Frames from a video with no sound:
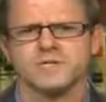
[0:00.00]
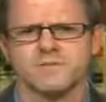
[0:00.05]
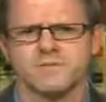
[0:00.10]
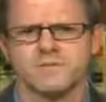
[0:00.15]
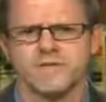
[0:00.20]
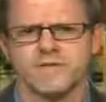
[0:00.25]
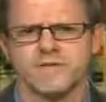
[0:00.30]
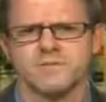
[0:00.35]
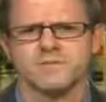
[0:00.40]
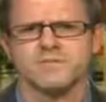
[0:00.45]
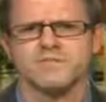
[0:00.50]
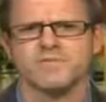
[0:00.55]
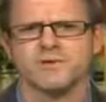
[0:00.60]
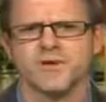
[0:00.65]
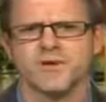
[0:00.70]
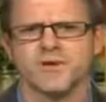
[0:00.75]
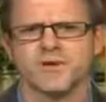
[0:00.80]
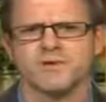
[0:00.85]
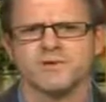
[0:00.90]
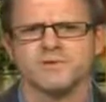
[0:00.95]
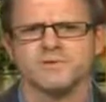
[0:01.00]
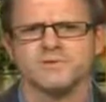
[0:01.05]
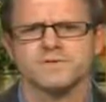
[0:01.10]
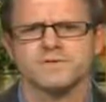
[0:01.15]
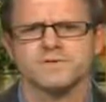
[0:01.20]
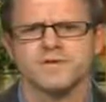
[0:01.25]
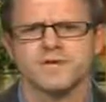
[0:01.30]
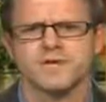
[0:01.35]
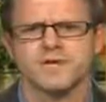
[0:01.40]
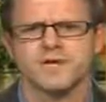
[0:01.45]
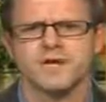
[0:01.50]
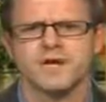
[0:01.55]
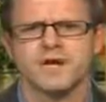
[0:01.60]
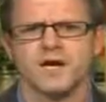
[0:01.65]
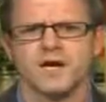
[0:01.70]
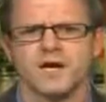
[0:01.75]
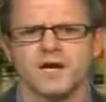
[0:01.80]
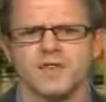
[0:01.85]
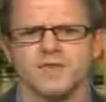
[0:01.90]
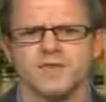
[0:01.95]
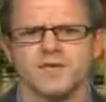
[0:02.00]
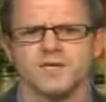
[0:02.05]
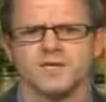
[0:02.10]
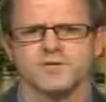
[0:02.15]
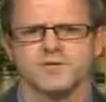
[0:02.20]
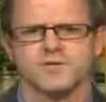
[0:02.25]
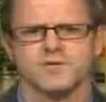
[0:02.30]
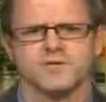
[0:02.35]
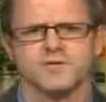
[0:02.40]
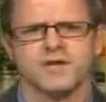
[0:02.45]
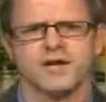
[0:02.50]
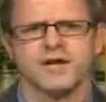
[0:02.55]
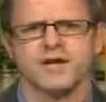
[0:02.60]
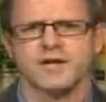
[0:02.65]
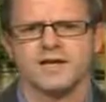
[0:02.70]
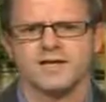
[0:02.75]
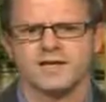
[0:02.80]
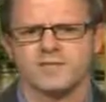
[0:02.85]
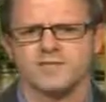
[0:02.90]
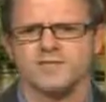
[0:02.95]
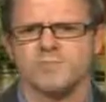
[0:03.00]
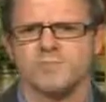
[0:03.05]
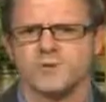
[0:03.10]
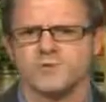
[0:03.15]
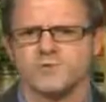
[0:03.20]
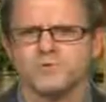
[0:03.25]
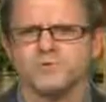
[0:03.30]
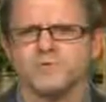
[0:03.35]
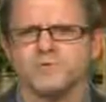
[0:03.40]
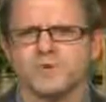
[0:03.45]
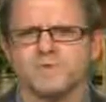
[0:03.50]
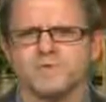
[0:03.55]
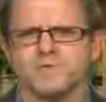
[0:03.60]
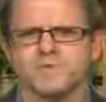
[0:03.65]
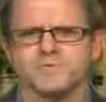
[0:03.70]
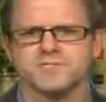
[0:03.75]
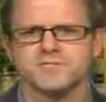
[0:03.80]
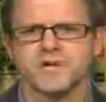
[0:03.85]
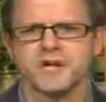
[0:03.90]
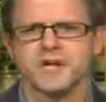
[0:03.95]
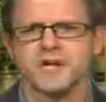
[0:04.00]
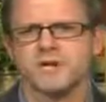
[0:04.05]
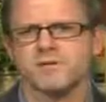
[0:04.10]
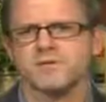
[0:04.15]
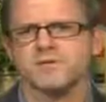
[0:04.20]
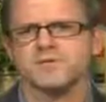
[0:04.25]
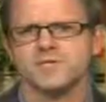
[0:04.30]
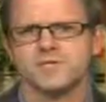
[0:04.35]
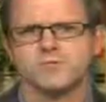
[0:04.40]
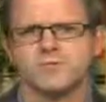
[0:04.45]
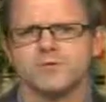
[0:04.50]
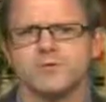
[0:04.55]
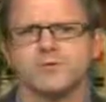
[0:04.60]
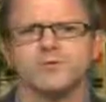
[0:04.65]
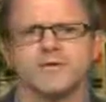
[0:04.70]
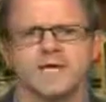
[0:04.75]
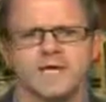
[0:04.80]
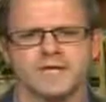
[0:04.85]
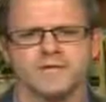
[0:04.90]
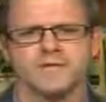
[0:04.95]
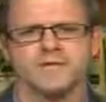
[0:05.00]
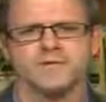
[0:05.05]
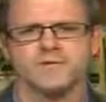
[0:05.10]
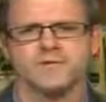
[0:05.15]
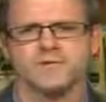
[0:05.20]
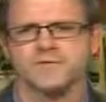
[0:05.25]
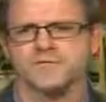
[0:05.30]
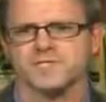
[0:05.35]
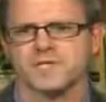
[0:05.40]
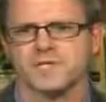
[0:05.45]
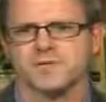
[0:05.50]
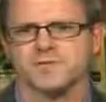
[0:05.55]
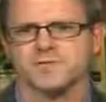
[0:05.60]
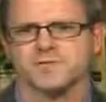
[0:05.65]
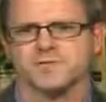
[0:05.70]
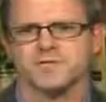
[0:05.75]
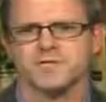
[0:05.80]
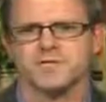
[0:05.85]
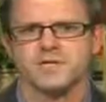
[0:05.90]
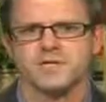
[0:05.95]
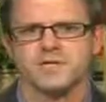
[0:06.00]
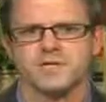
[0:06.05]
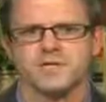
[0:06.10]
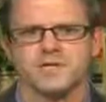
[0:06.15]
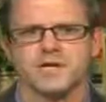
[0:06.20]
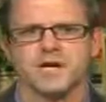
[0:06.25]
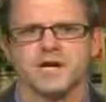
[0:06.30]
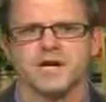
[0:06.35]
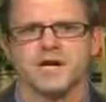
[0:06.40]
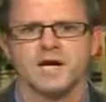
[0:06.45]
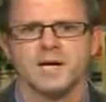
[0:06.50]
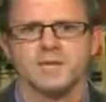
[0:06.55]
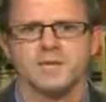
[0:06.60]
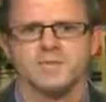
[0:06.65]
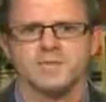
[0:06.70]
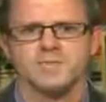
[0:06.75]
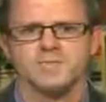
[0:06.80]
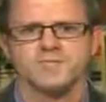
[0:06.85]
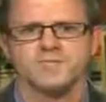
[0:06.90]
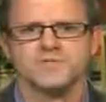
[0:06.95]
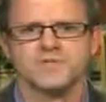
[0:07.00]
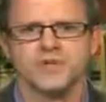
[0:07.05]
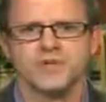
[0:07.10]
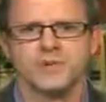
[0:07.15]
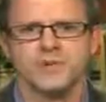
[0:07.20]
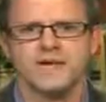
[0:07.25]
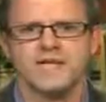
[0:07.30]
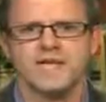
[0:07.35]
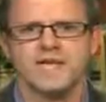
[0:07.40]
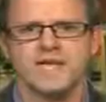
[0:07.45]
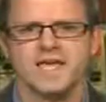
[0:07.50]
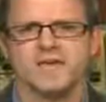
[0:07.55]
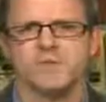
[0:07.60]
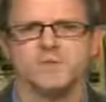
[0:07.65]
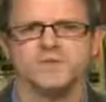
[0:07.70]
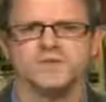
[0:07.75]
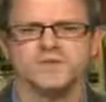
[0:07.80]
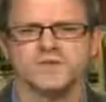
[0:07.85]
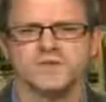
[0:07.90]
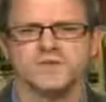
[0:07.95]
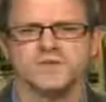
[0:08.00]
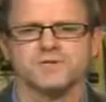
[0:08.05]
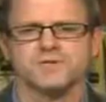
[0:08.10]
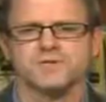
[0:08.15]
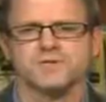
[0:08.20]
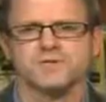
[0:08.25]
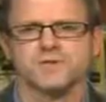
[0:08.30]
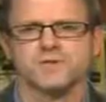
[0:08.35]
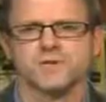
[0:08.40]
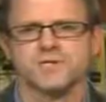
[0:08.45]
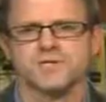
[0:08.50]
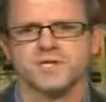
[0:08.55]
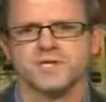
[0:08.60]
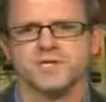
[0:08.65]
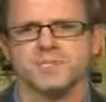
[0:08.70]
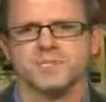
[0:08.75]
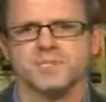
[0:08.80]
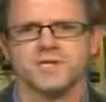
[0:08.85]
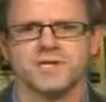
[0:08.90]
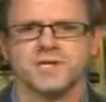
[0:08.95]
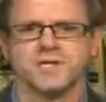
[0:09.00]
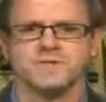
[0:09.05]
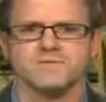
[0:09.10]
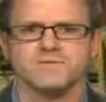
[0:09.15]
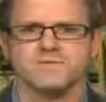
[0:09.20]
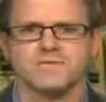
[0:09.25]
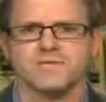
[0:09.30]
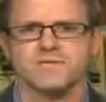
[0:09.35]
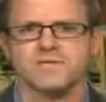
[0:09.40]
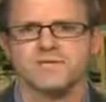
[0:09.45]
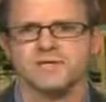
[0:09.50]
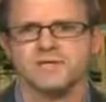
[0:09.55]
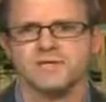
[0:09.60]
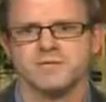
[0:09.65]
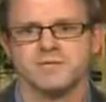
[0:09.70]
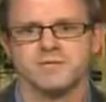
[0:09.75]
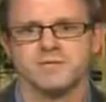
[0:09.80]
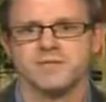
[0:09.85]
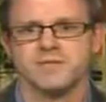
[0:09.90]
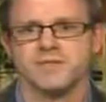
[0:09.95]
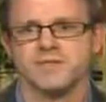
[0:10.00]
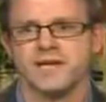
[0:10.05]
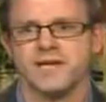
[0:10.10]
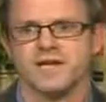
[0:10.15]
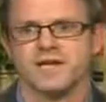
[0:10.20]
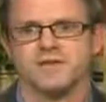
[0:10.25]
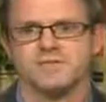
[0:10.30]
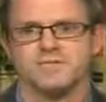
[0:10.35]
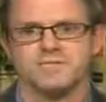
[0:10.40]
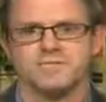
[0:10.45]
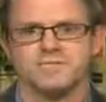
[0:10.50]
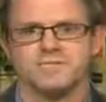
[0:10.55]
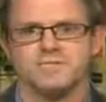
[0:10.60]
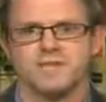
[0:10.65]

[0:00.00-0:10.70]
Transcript: the makeup of Congress. They could, most Republicans in Congress are pro-NATO, for example. And what's their situation going to be like in Syria? A lot of